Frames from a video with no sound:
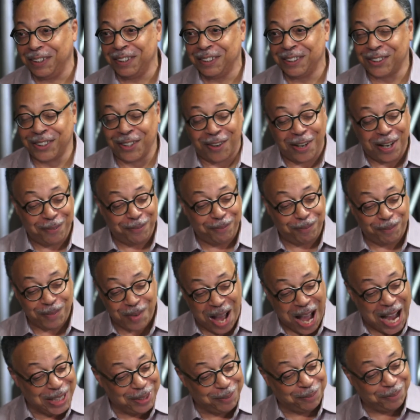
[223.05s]
So I,
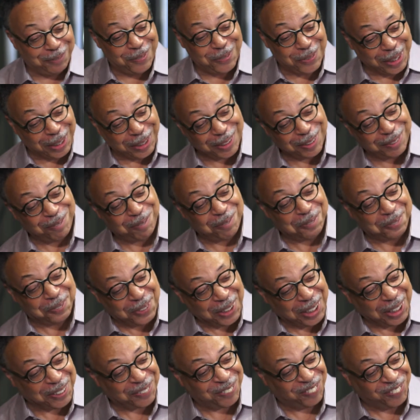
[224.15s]
I worked,
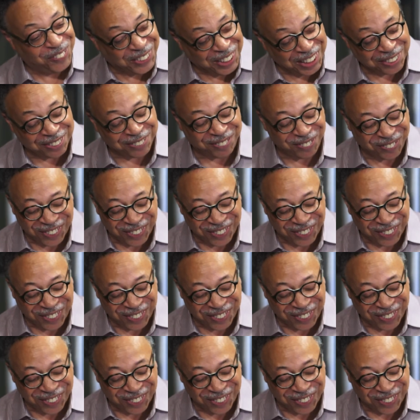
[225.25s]
worked, worked,